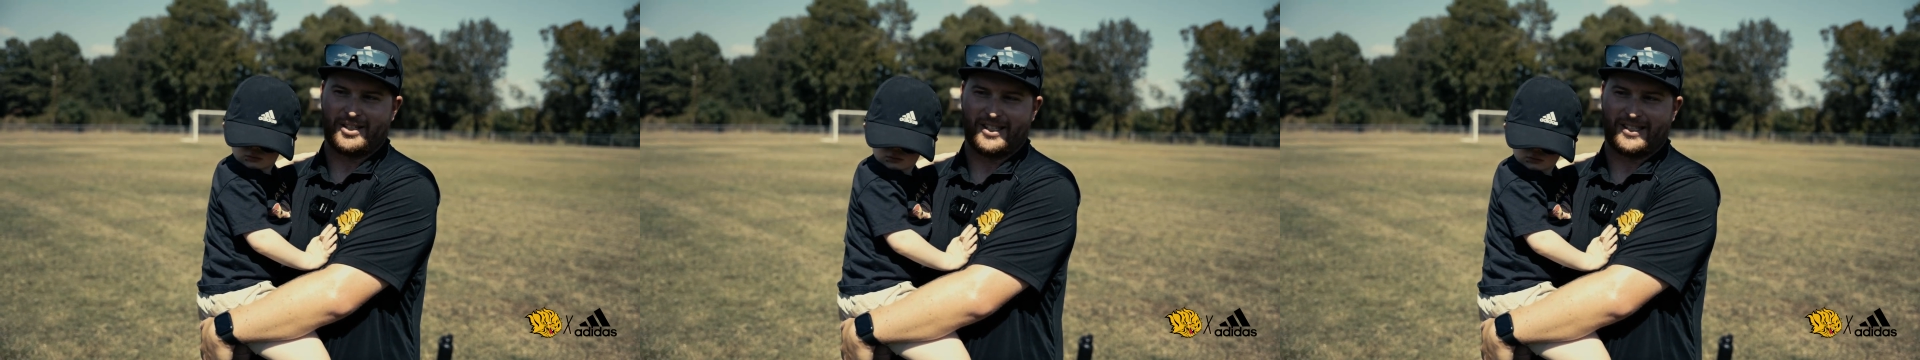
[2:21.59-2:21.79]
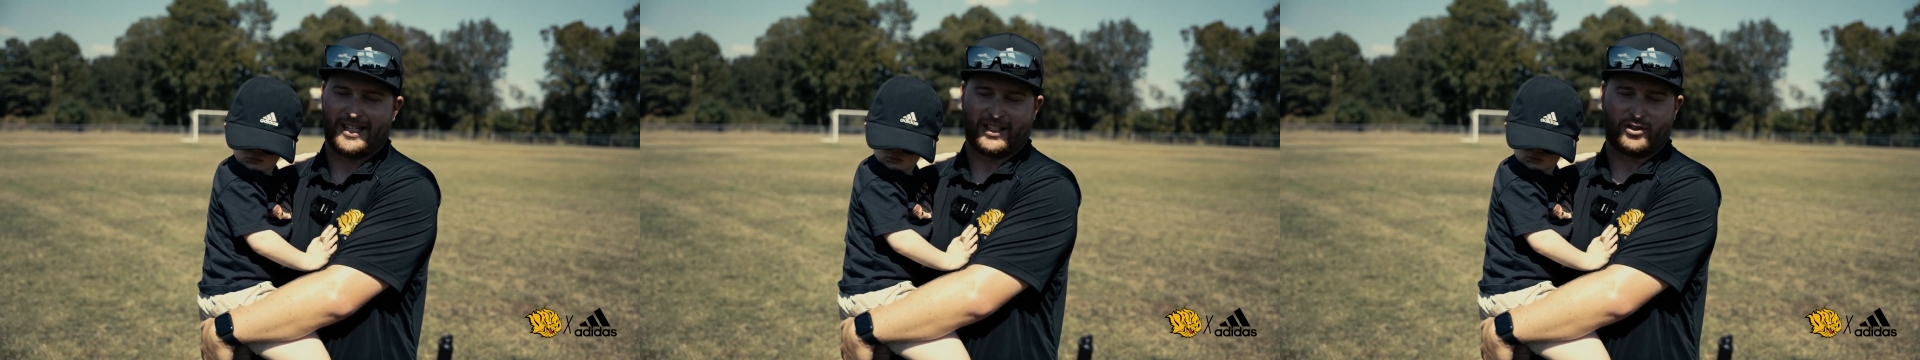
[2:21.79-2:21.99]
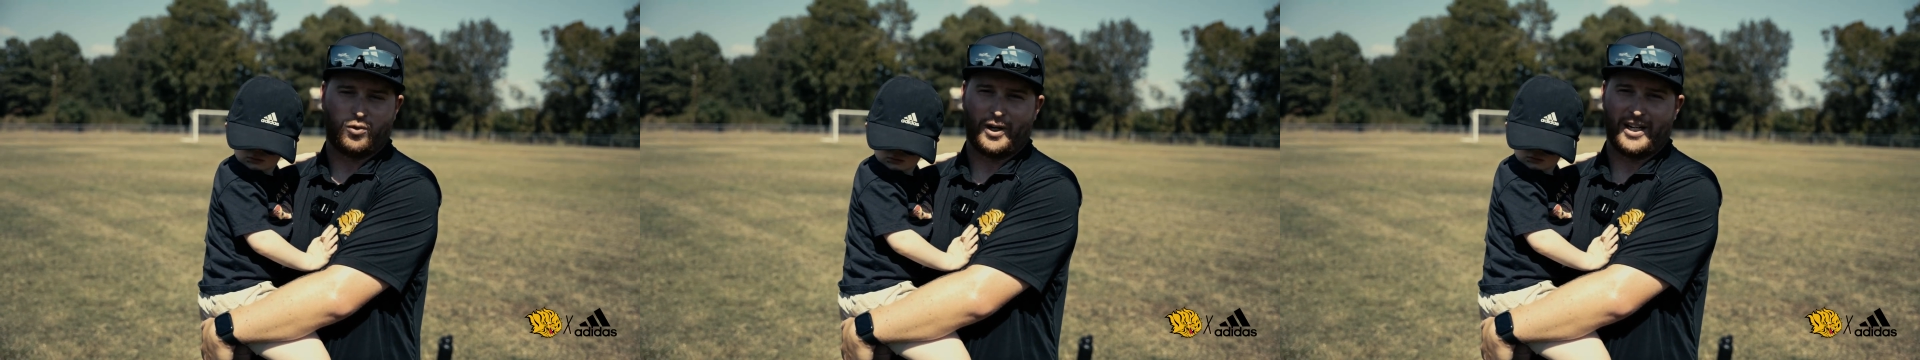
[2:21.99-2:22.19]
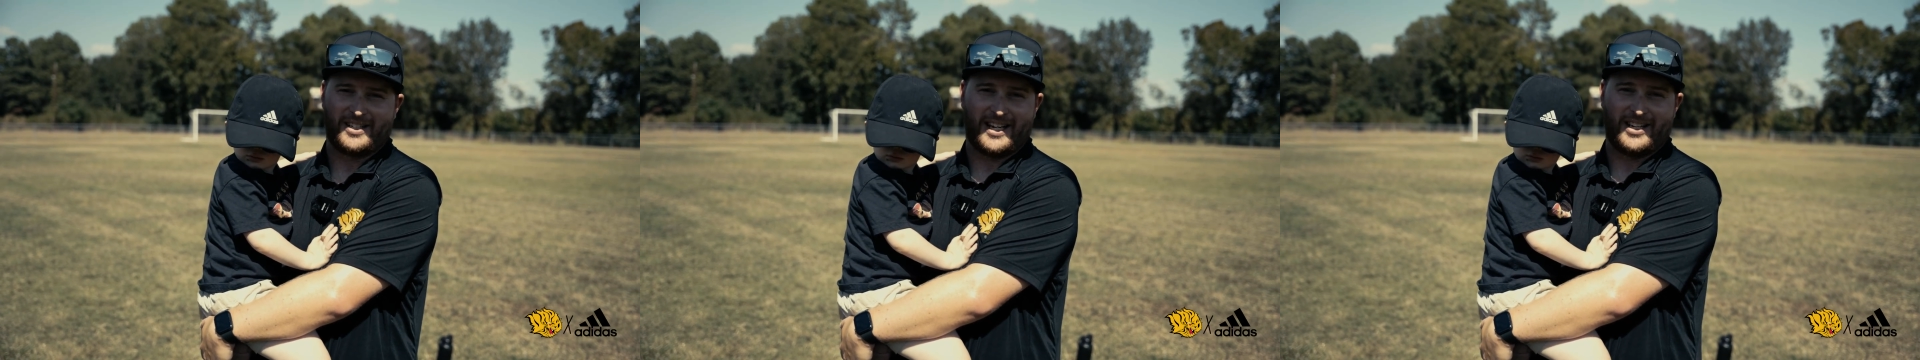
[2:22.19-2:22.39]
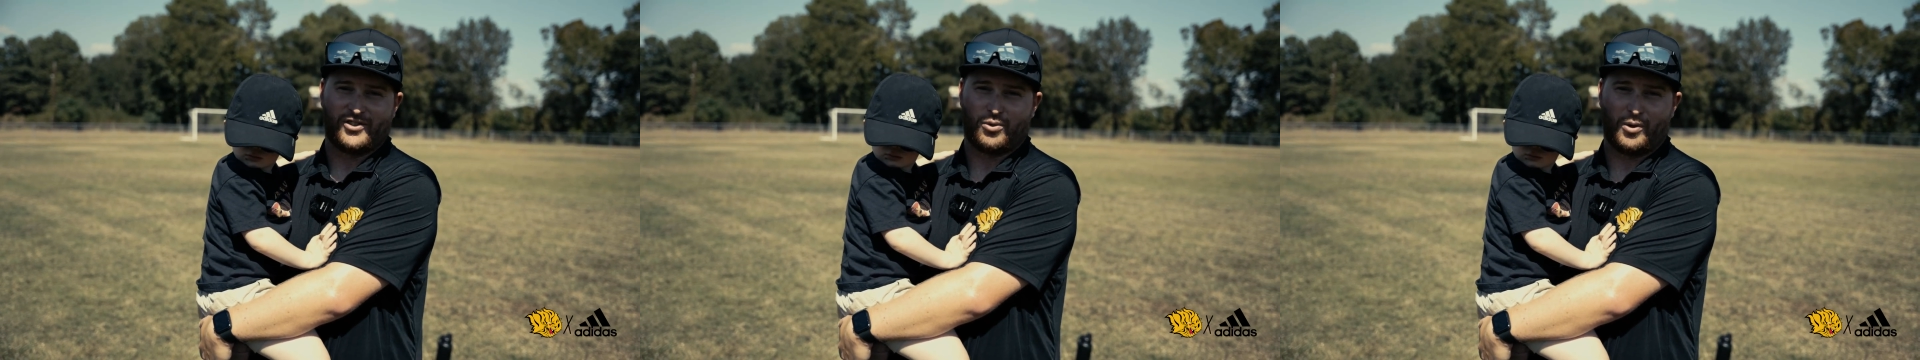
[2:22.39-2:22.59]
since like
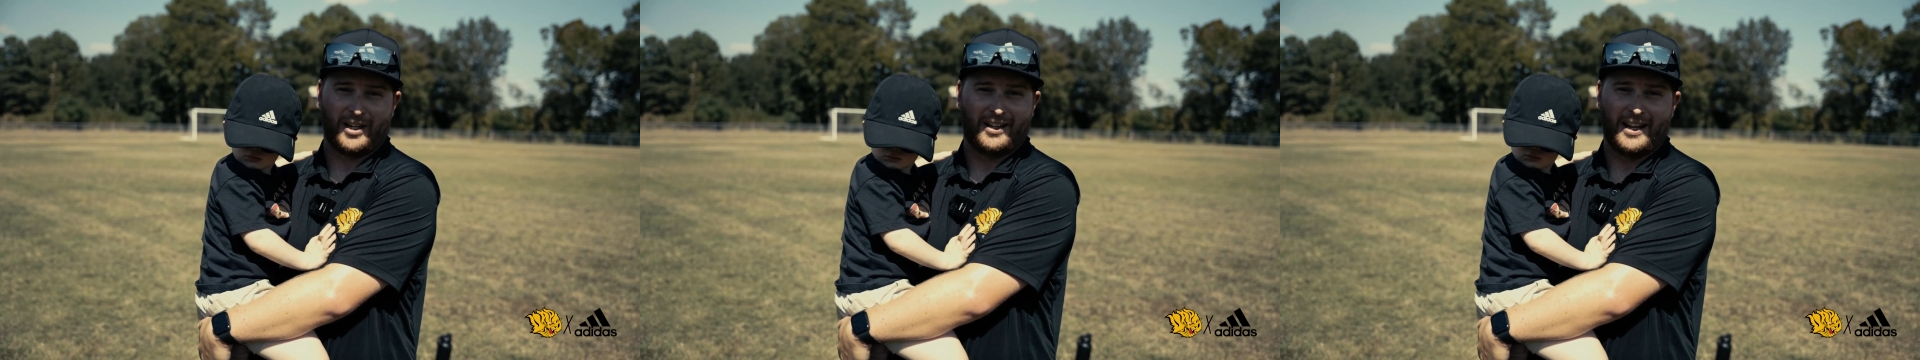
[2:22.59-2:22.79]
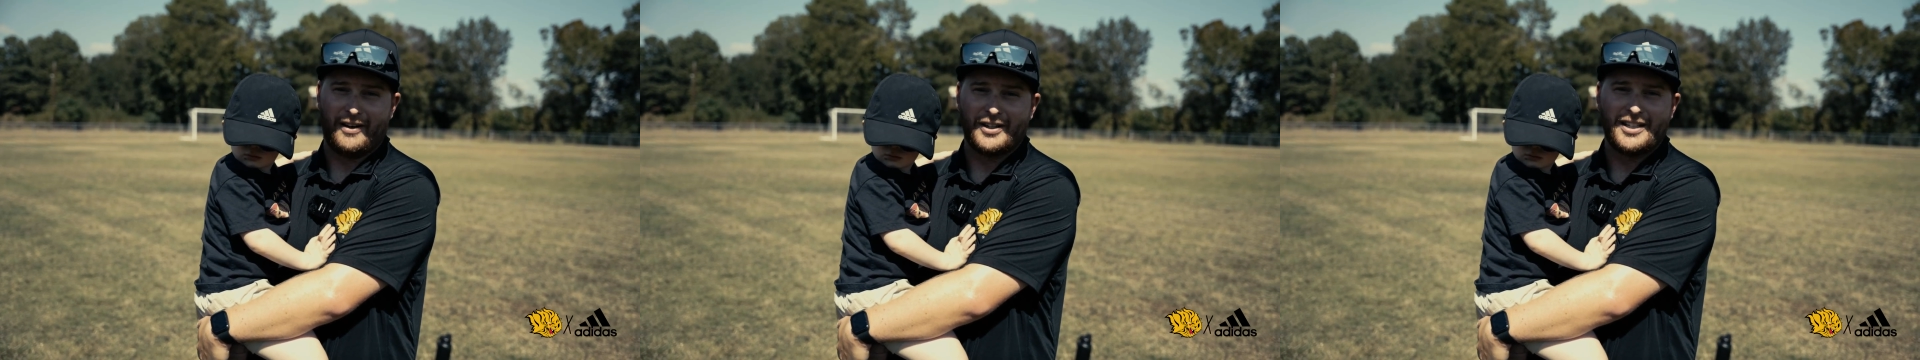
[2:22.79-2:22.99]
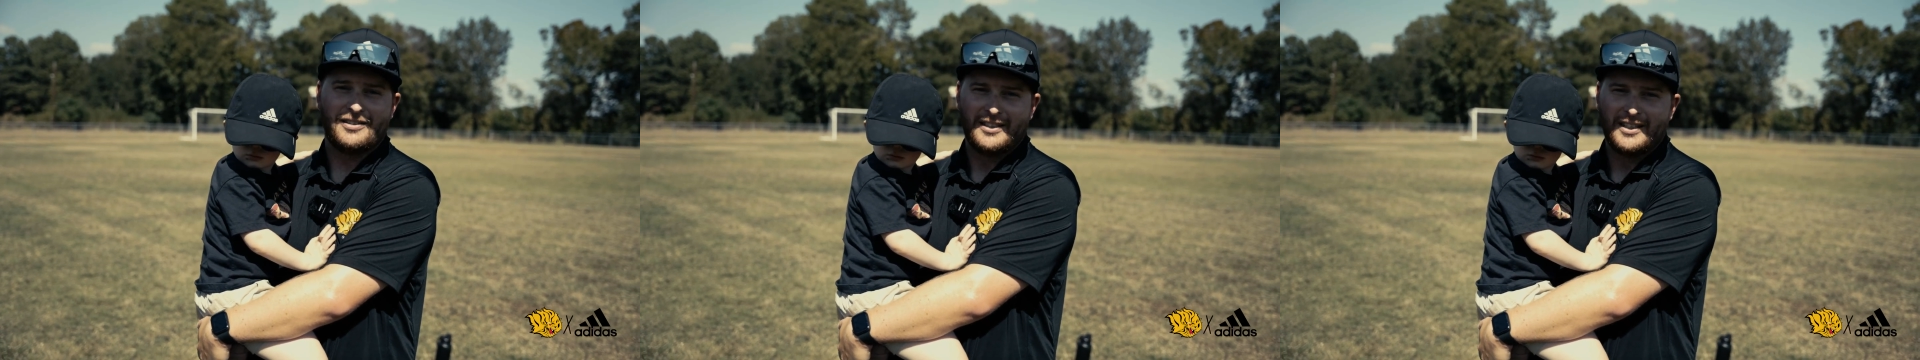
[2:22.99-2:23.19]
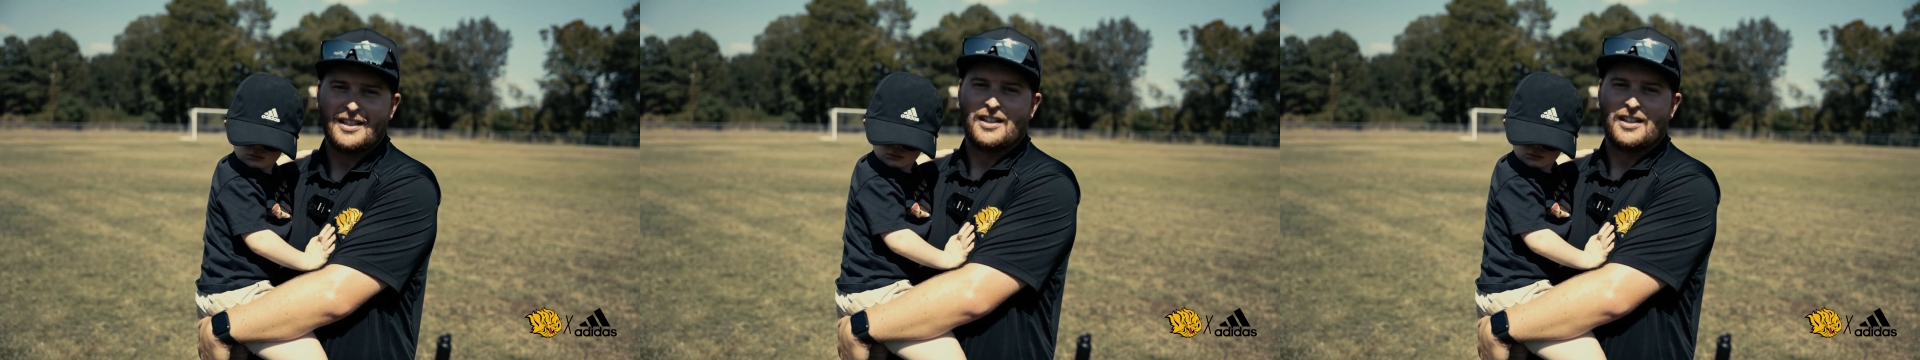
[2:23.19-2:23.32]
2010, 2011,